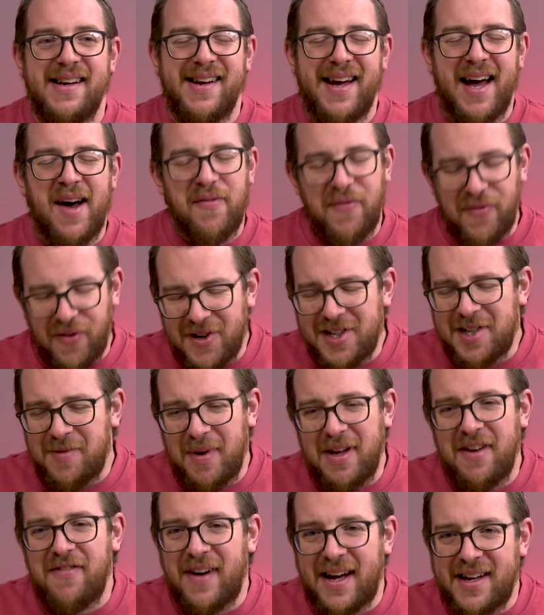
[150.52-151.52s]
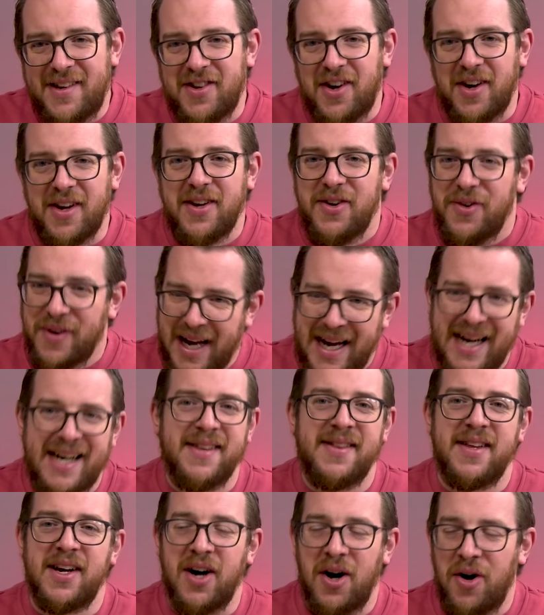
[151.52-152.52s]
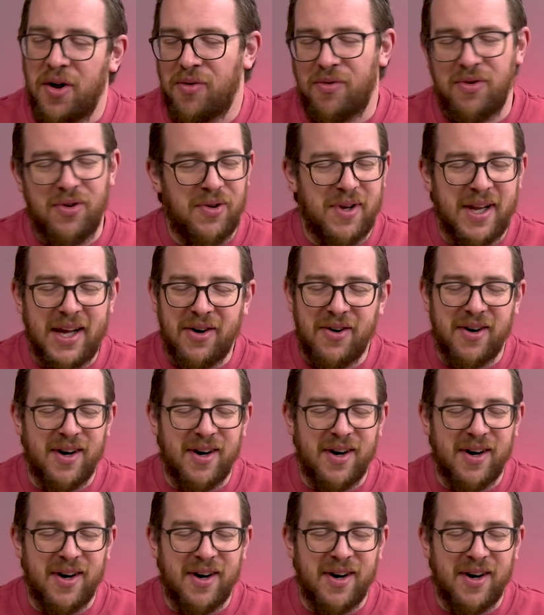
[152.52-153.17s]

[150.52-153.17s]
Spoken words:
and for it to be Van Dijk, who'd had the goal ruled out